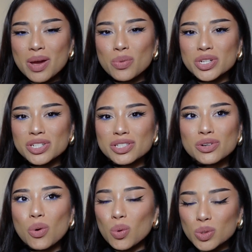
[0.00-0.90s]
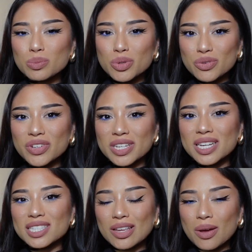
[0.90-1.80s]
which is an old
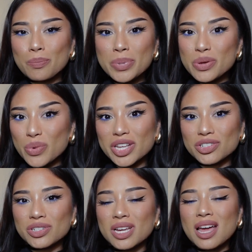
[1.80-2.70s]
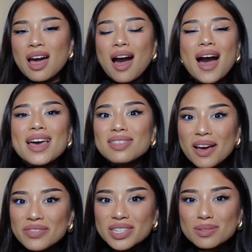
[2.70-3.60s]
movie, it's Bewitched. I
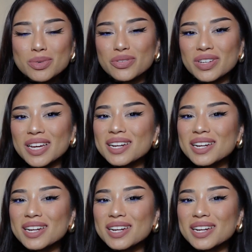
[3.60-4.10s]
love this movie.